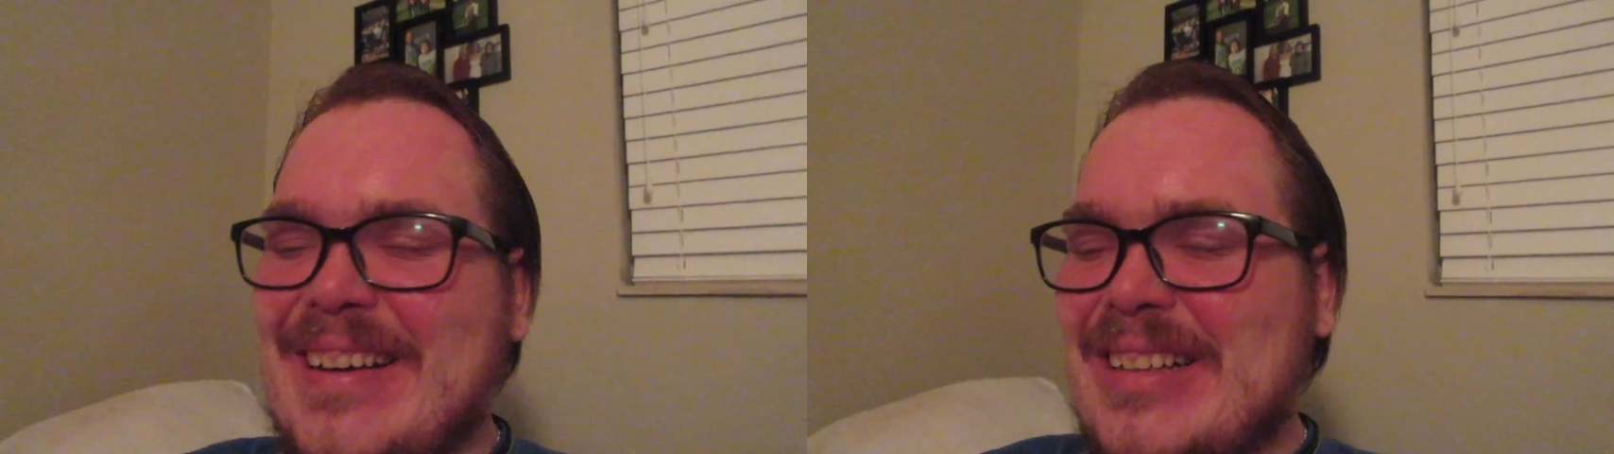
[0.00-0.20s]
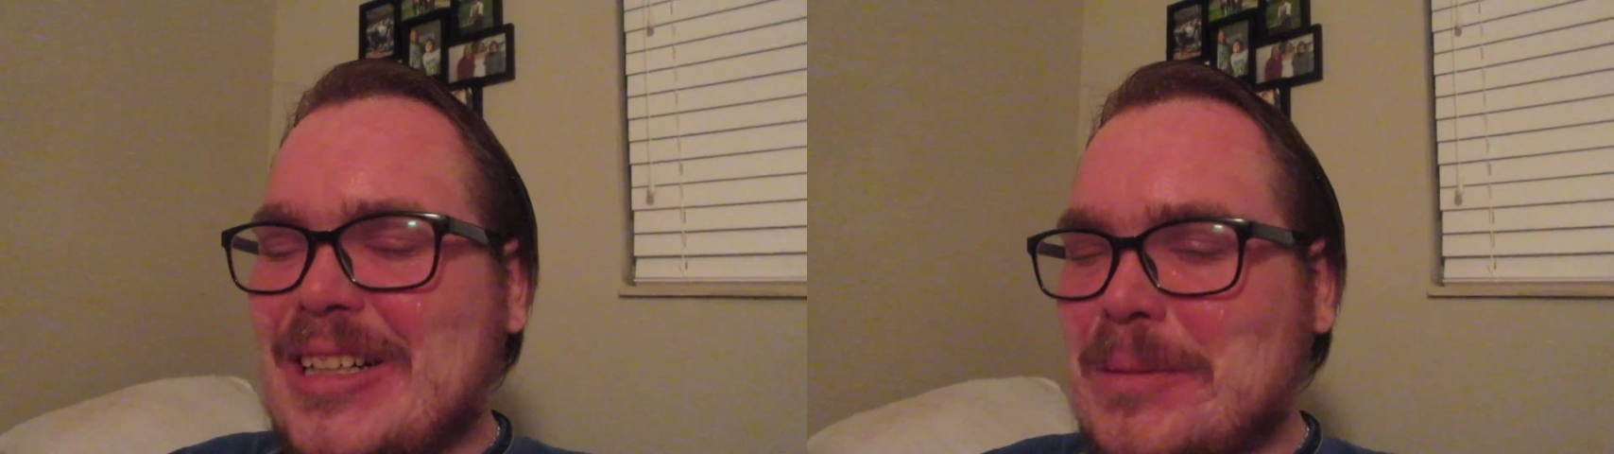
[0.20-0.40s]

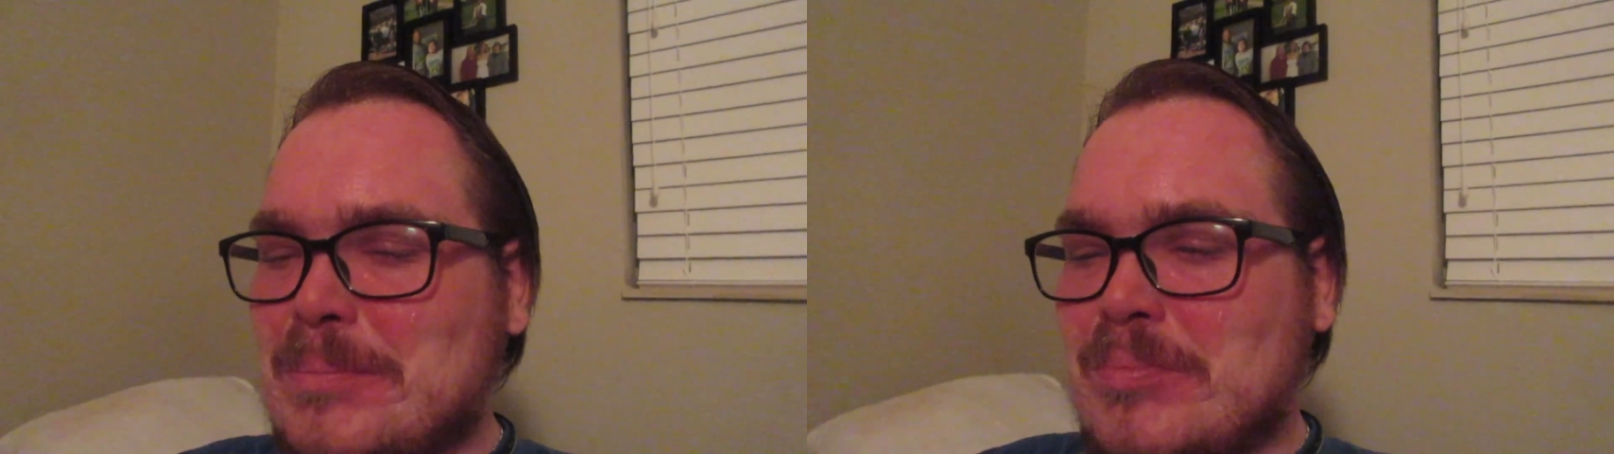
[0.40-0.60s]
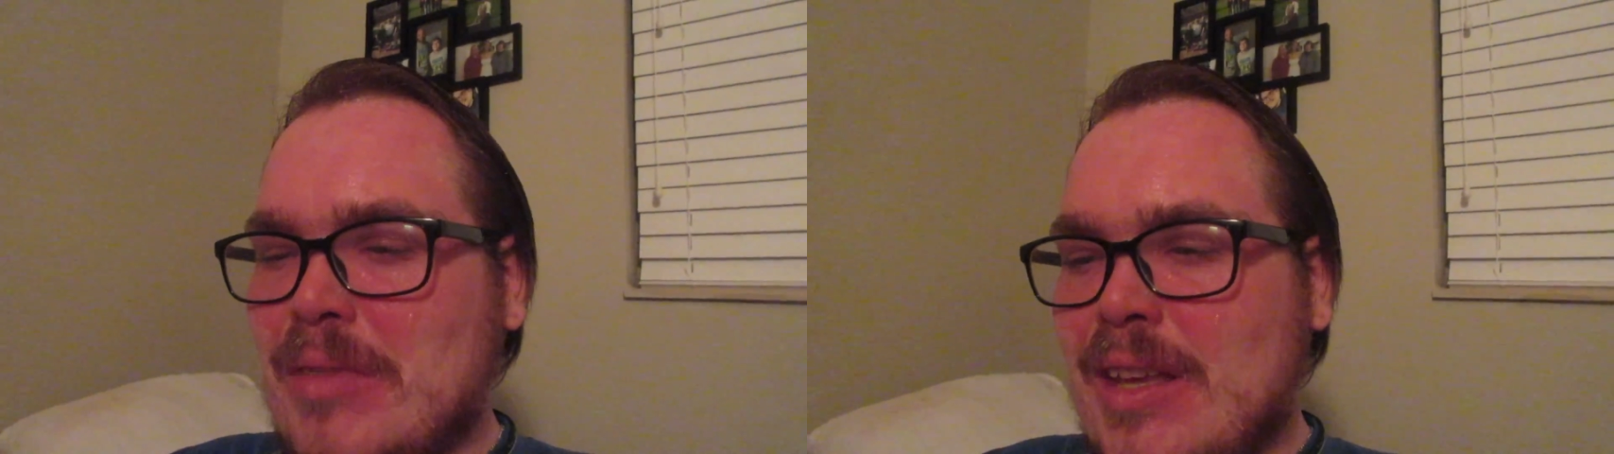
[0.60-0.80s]

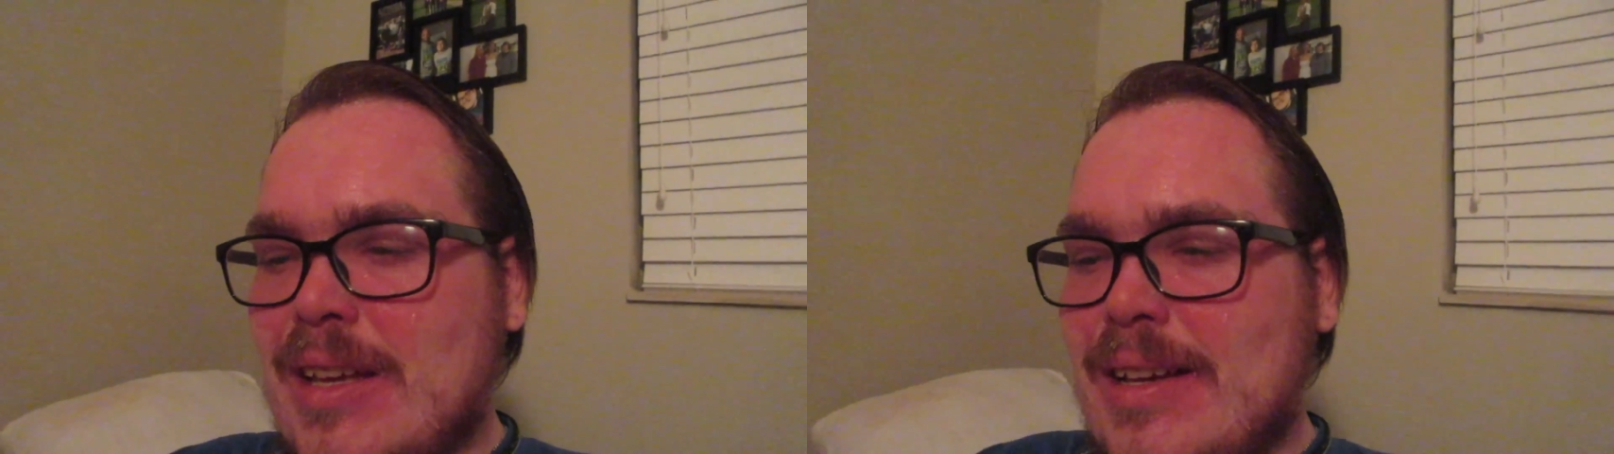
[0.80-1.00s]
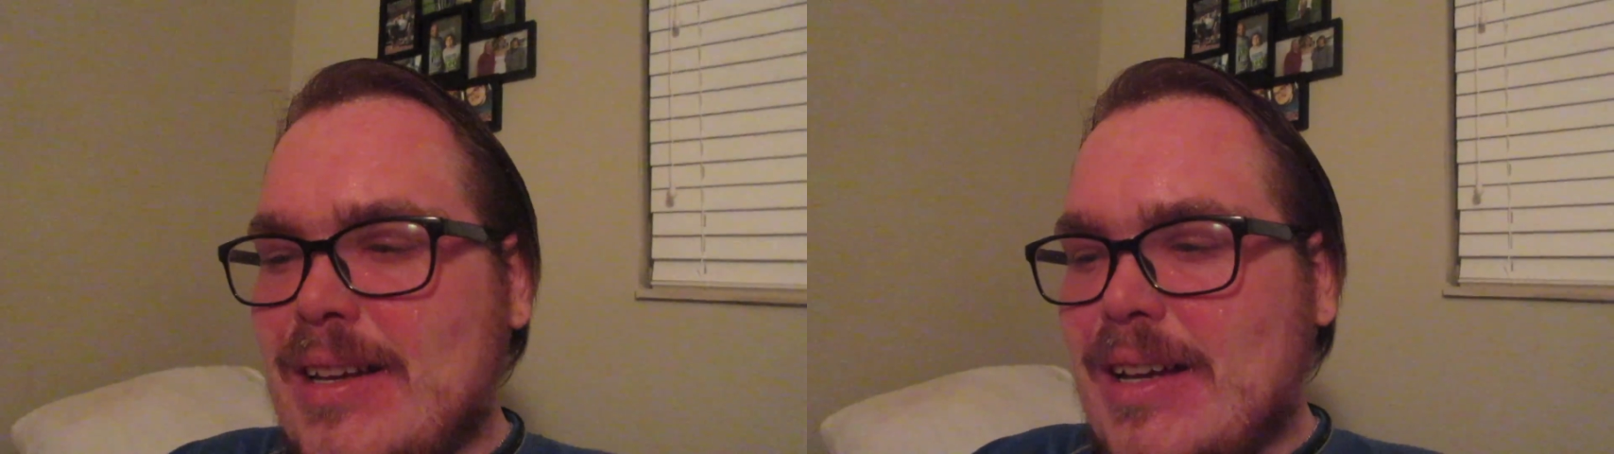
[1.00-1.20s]
Um,
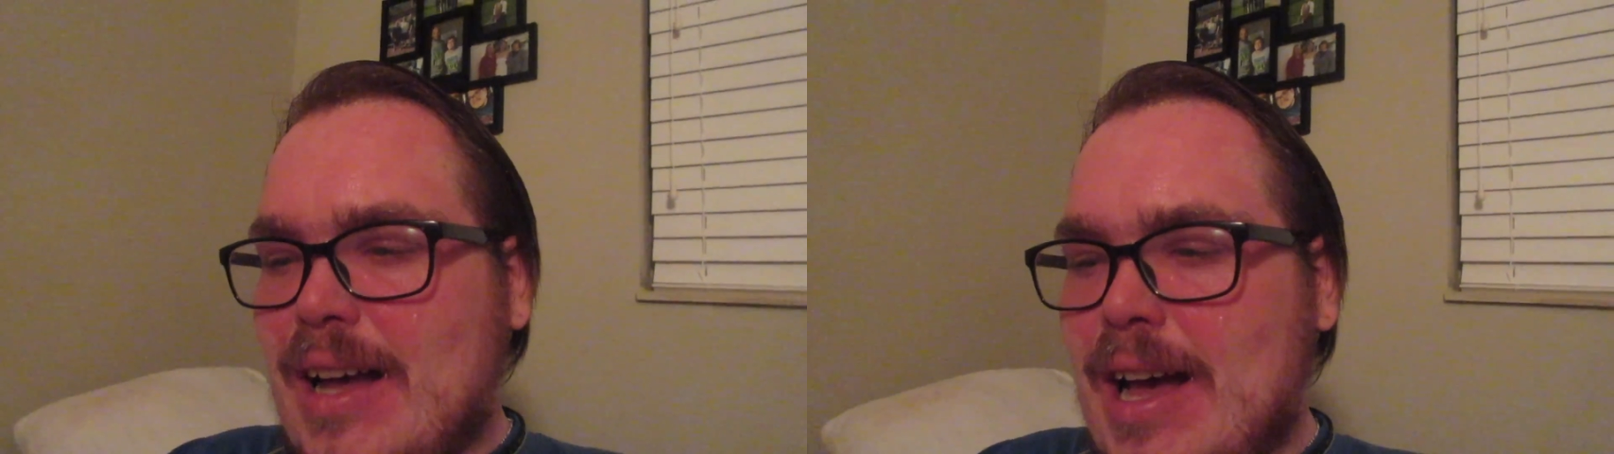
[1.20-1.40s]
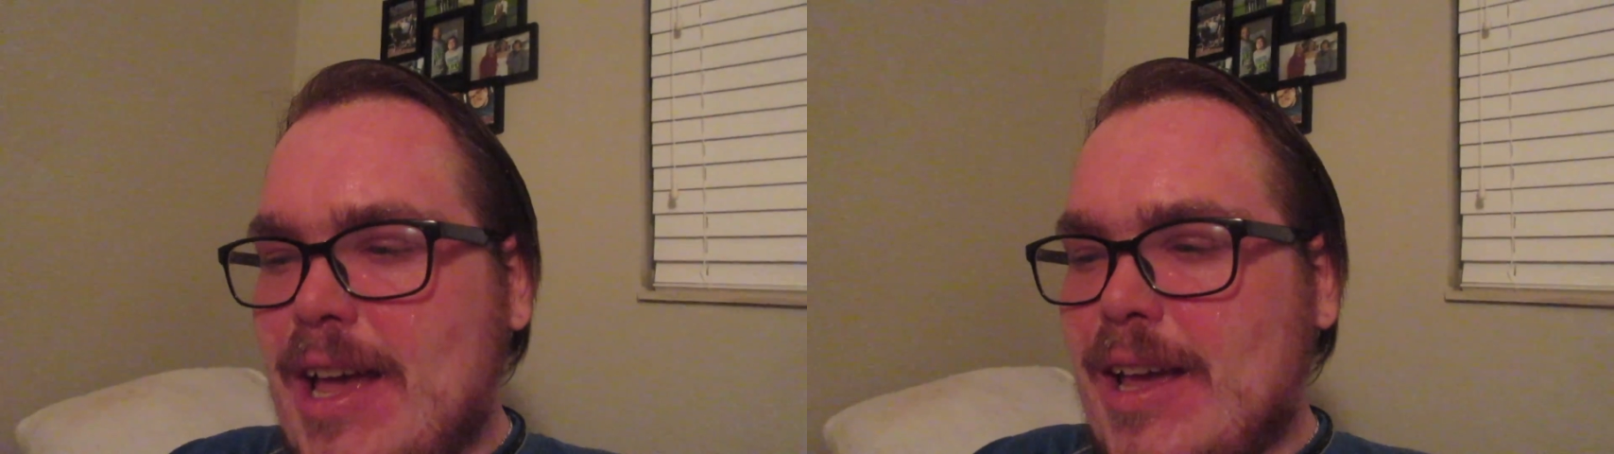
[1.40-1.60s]

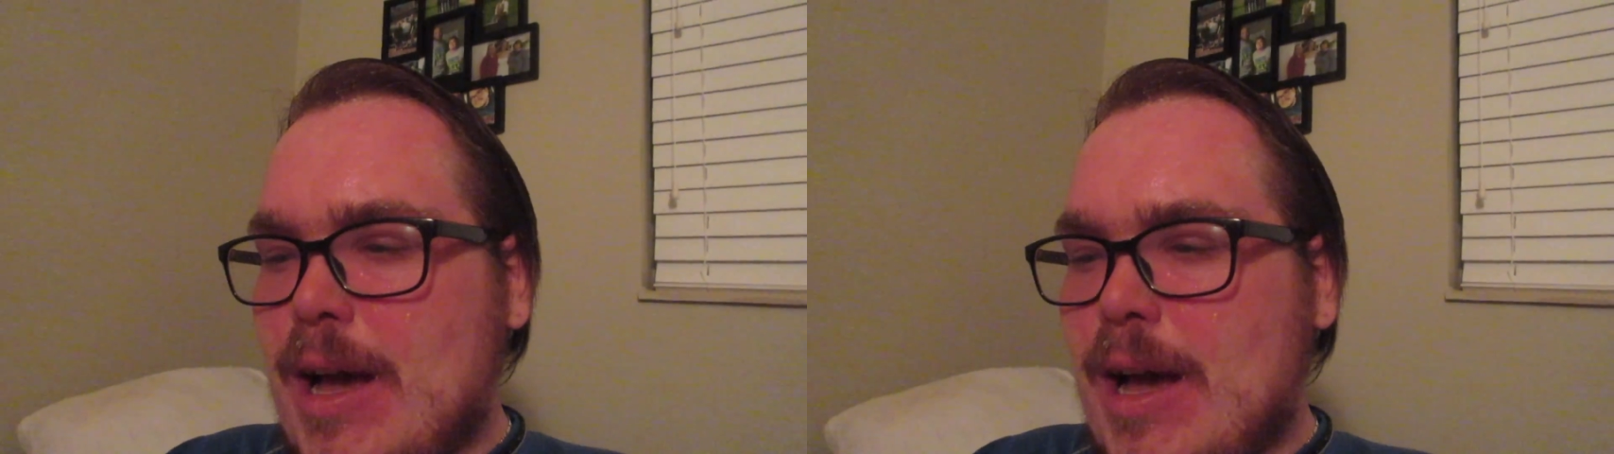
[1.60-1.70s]
I,